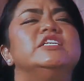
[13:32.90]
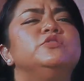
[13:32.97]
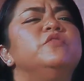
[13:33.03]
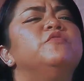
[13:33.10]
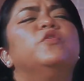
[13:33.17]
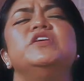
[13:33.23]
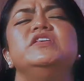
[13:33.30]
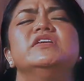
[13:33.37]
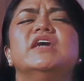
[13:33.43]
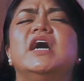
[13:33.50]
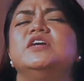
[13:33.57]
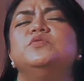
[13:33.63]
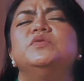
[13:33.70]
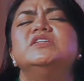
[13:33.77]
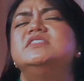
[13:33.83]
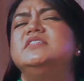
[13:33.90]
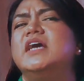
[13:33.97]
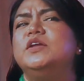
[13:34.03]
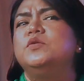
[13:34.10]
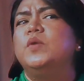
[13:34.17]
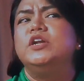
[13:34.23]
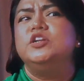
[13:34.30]
let's do it for a year. I don't want to
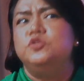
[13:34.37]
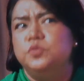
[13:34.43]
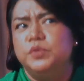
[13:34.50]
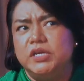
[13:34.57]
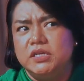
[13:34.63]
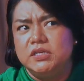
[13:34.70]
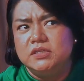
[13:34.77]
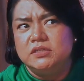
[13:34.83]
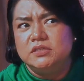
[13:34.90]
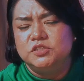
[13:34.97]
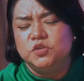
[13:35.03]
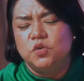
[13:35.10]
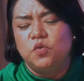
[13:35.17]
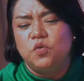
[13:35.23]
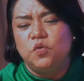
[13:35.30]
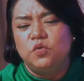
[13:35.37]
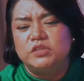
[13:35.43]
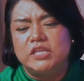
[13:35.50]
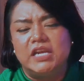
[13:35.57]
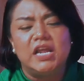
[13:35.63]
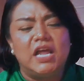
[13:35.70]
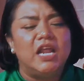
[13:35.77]
say I don't want to do it.
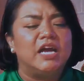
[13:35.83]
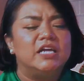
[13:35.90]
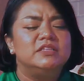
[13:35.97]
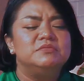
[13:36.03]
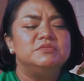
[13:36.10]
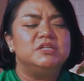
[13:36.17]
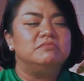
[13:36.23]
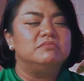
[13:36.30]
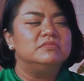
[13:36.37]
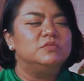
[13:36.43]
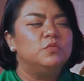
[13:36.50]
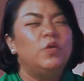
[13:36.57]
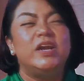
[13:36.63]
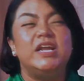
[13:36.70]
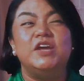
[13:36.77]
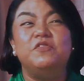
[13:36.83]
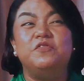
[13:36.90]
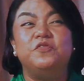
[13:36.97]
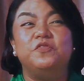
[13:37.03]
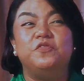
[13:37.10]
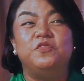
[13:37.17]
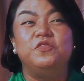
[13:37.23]
So tak nak lah kata macam what
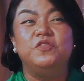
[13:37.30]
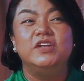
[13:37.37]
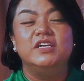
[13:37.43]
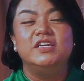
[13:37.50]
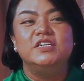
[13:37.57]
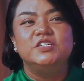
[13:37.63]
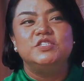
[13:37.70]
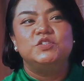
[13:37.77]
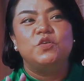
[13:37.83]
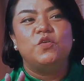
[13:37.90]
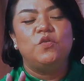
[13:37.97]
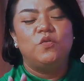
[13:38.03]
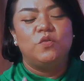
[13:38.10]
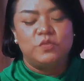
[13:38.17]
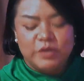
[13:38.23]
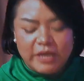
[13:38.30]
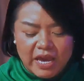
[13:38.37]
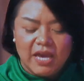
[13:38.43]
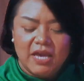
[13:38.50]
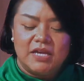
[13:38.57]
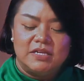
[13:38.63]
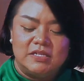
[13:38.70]
if. So
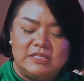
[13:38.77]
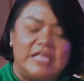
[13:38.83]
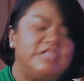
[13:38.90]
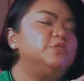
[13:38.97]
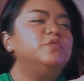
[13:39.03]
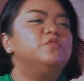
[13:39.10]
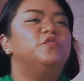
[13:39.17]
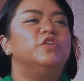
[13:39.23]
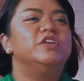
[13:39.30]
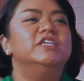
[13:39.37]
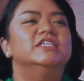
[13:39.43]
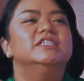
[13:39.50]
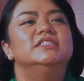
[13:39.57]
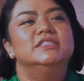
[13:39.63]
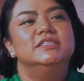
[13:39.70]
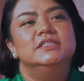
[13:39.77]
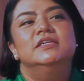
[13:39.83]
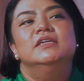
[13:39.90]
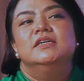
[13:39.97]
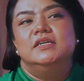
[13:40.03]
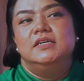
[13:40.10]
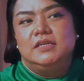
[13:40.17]
okay, let's do it for a year.
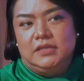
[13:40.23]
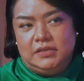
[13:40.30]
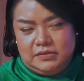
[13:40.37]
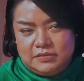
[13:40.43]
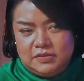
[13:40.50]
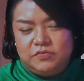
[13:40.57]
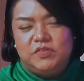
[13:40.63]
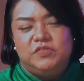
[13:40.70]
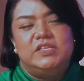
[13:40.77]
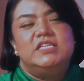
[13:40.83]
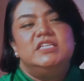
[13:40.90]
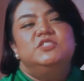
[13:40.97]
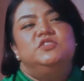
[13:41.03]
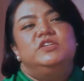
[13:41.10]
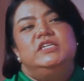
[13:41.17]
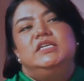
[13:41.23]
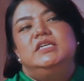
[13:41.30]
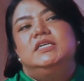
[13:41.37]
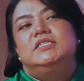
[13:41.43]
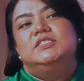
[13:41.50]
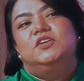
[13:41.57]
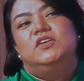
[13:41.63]
15 years already.